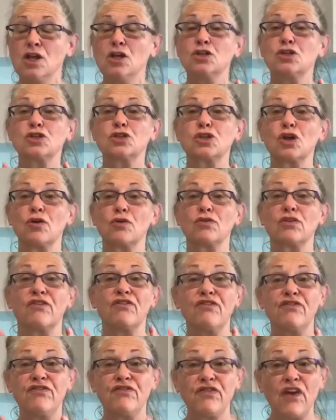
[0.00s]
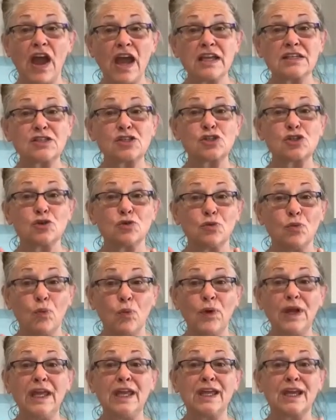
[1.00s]
So the faster
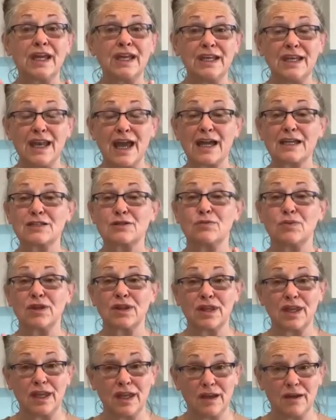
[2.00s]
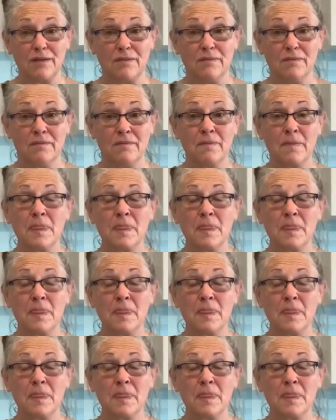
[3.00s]
we connect with Him